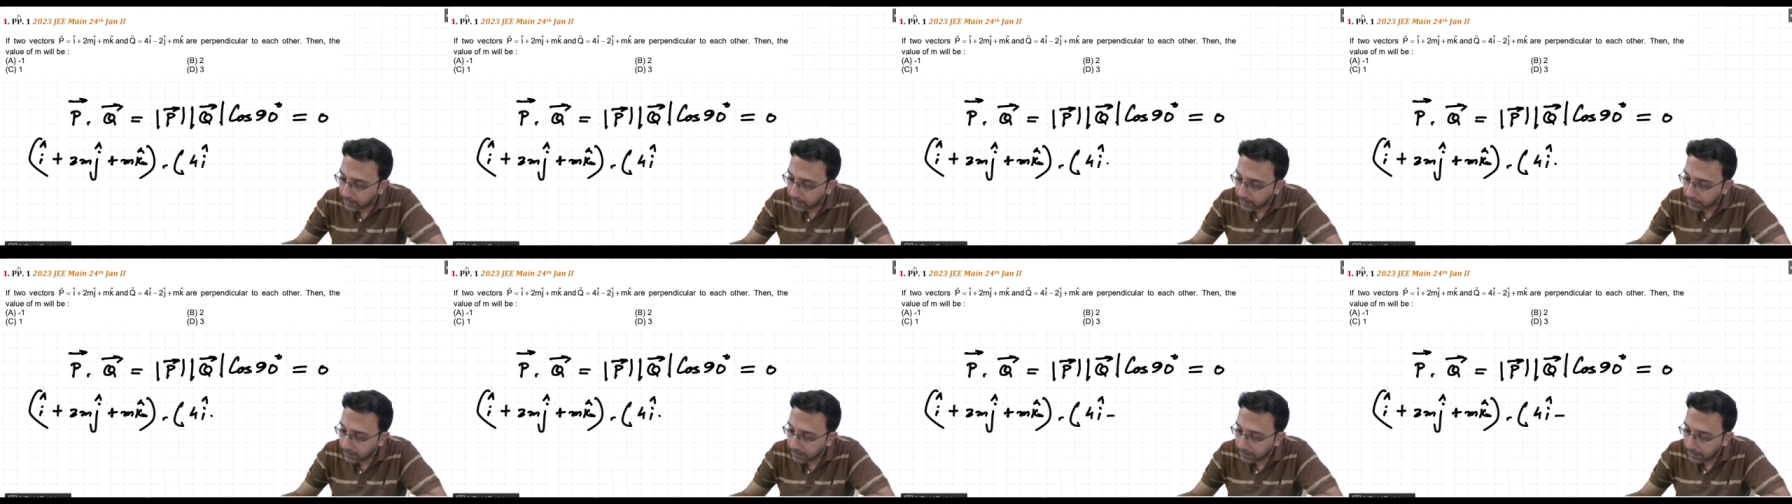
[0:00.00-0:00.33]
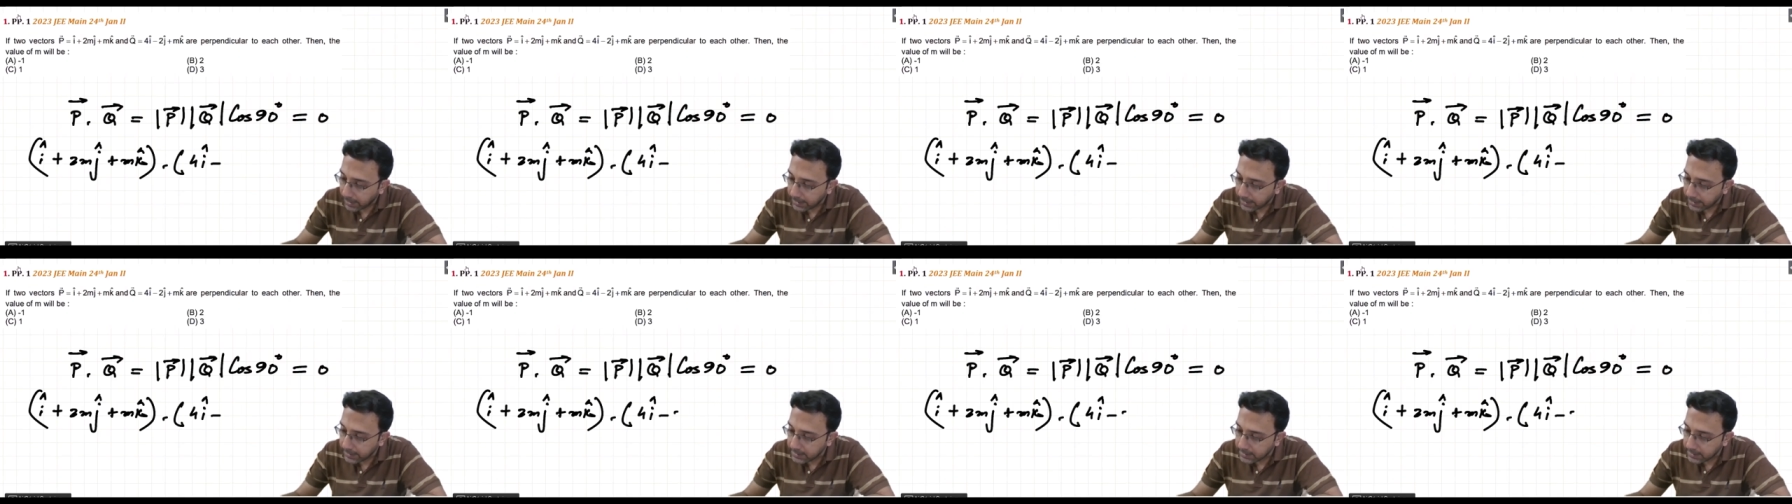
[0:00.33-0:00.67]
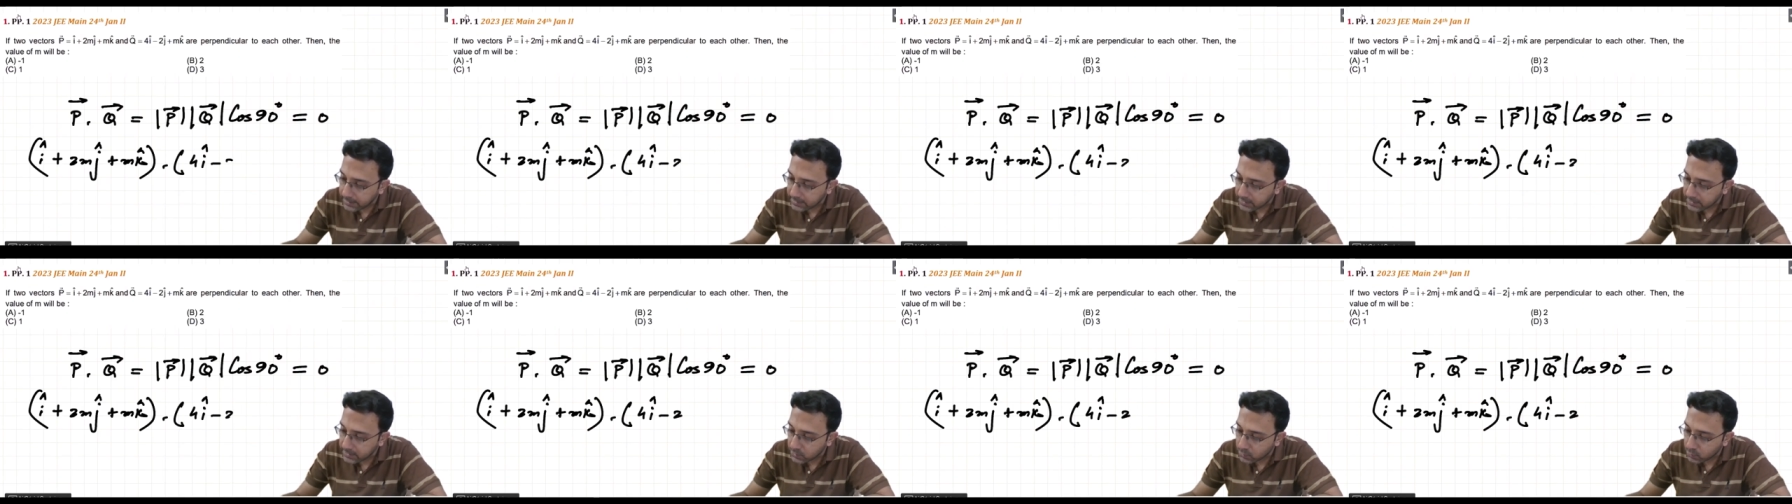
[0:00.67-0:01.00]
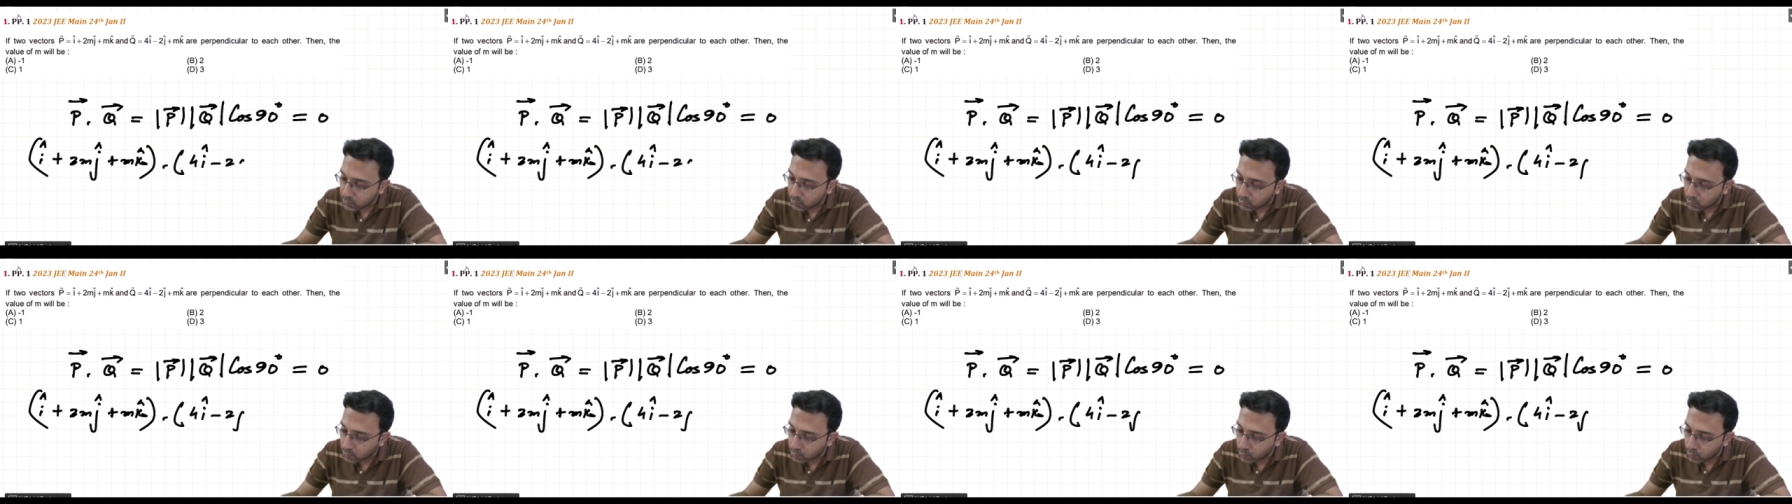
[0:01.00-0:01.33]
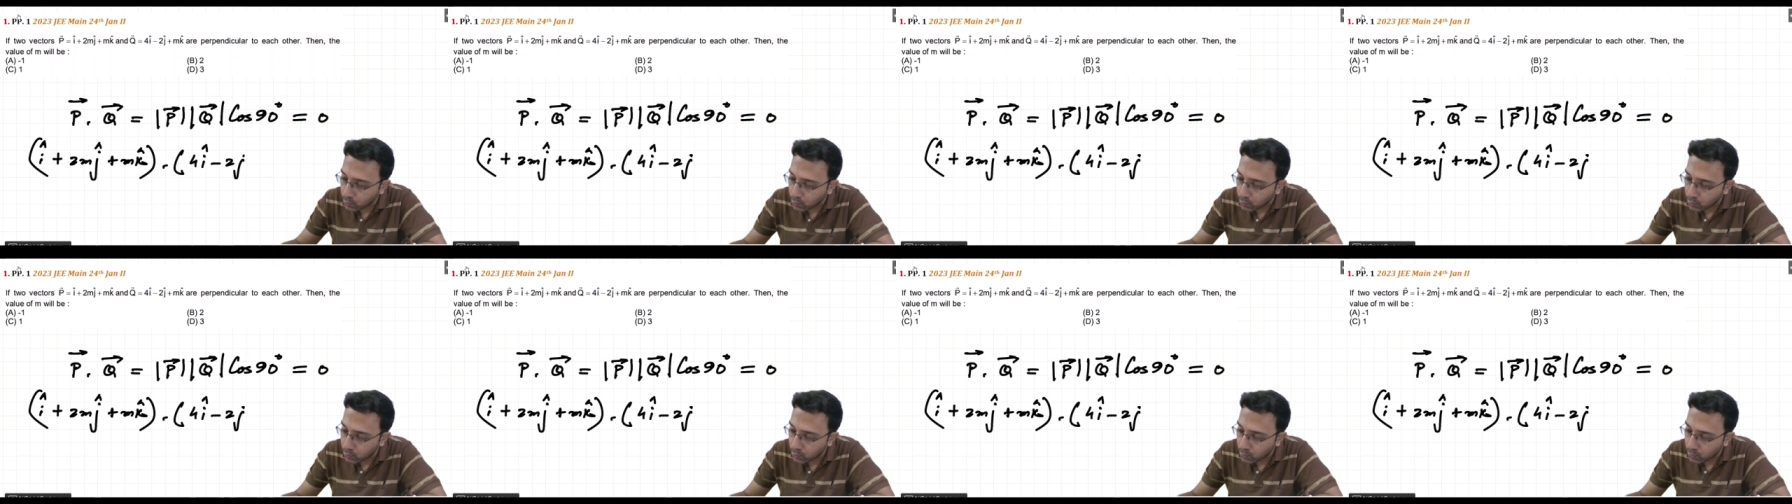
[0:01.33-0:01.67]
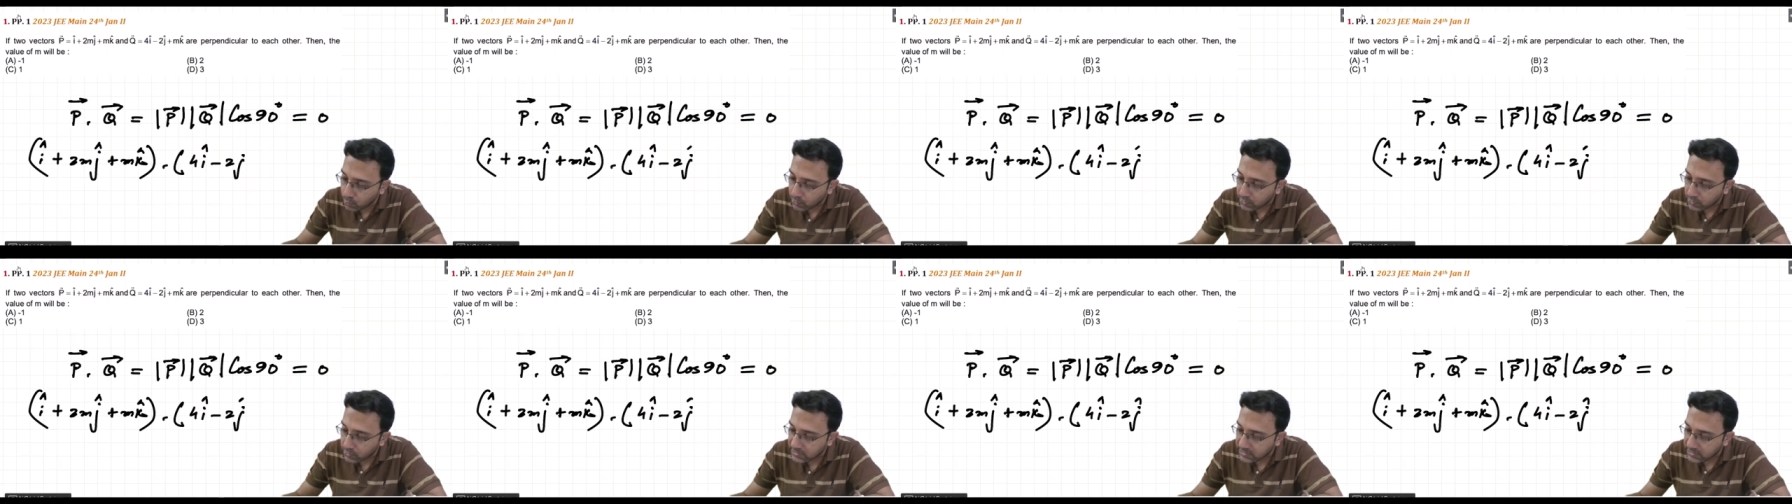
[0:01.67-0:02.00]
minus
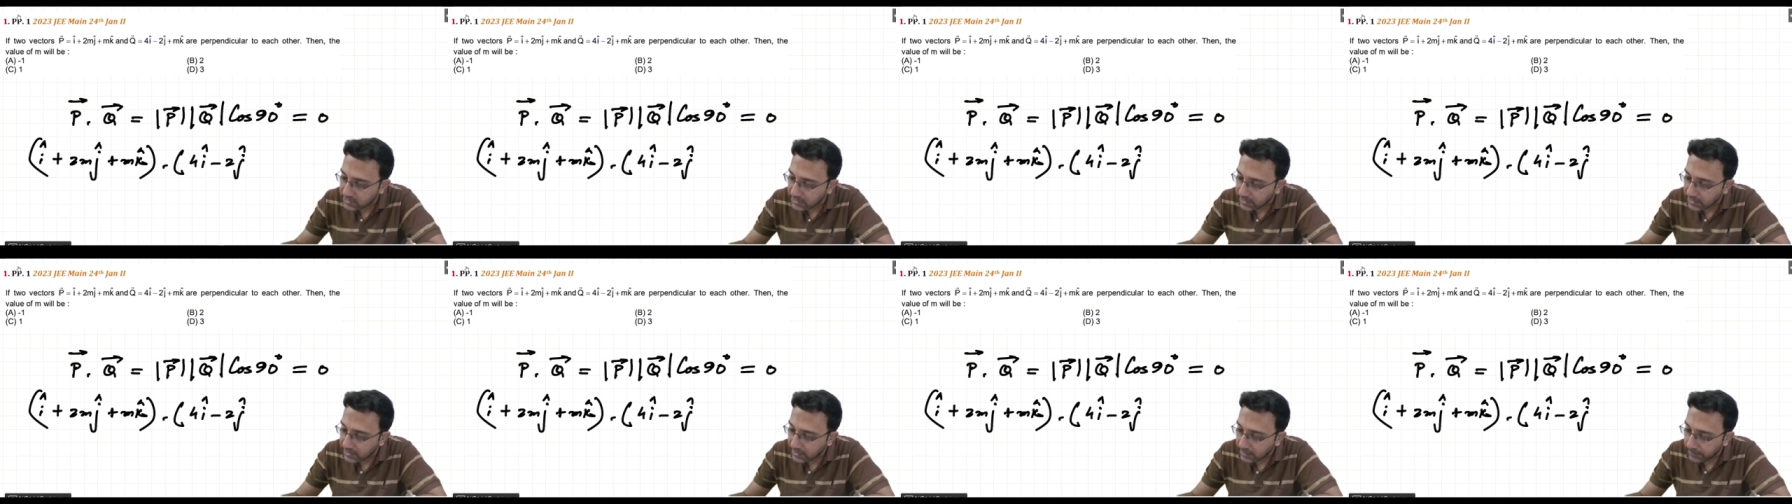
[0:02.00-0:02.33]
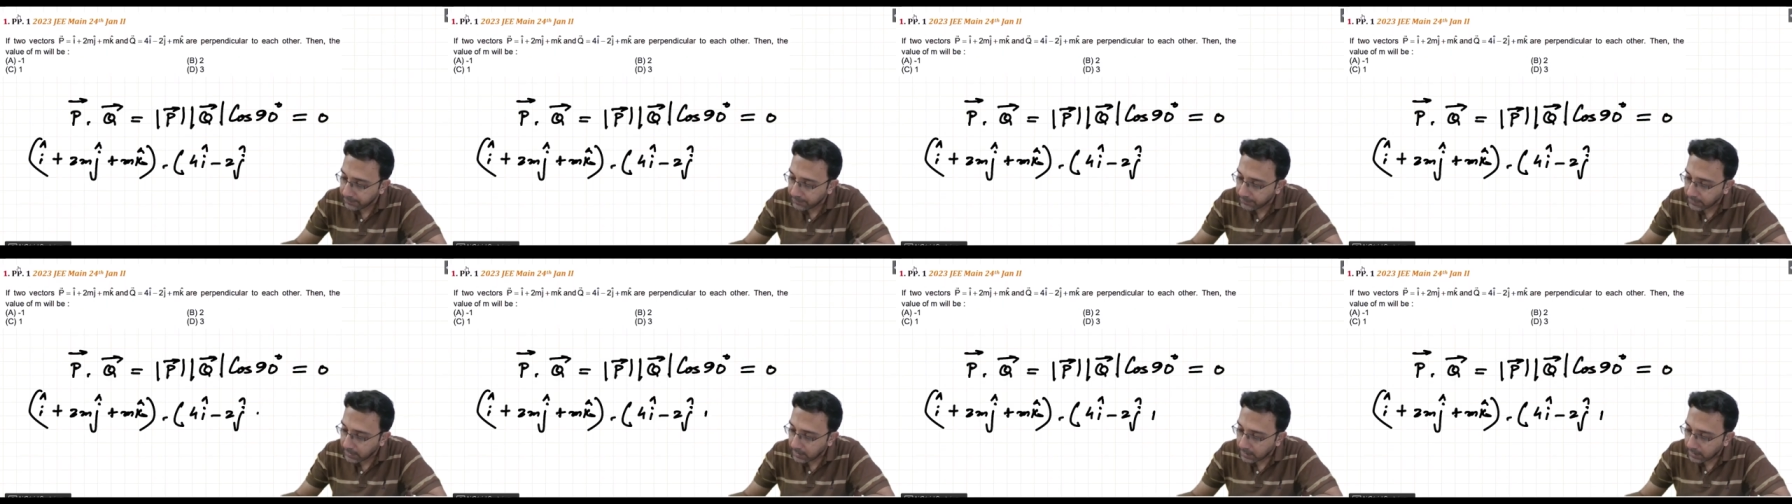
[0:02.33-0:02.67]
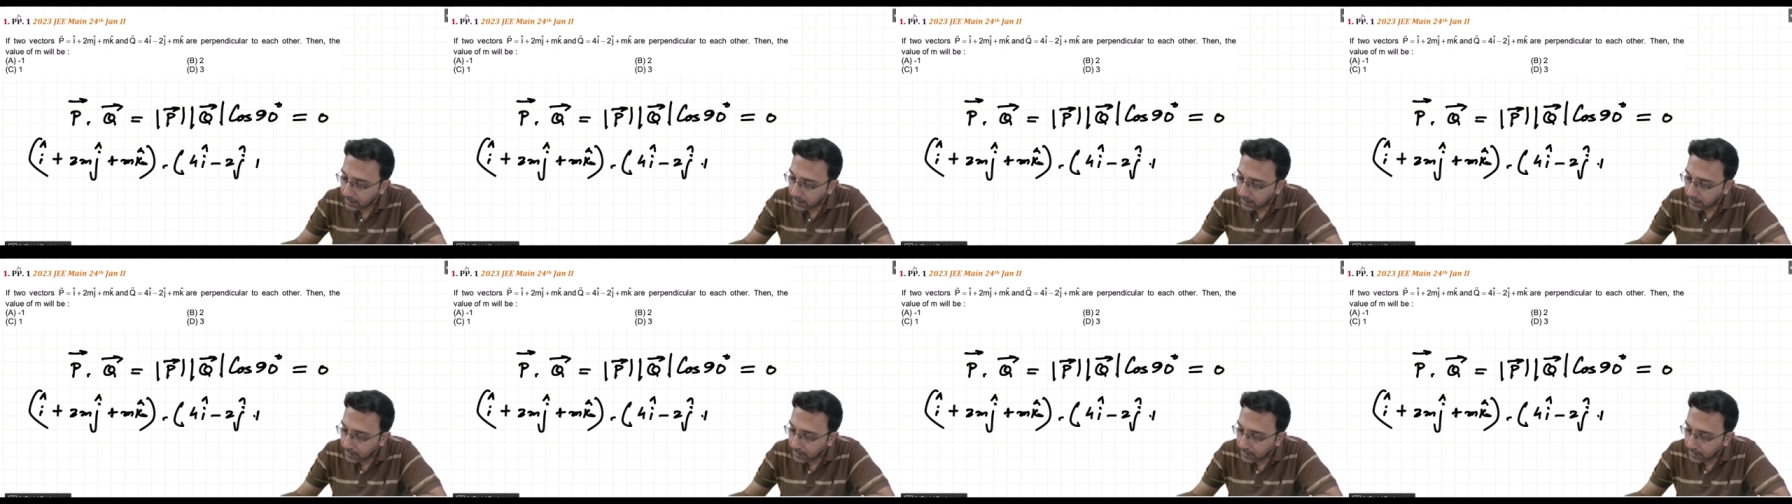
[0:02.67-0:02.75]
2j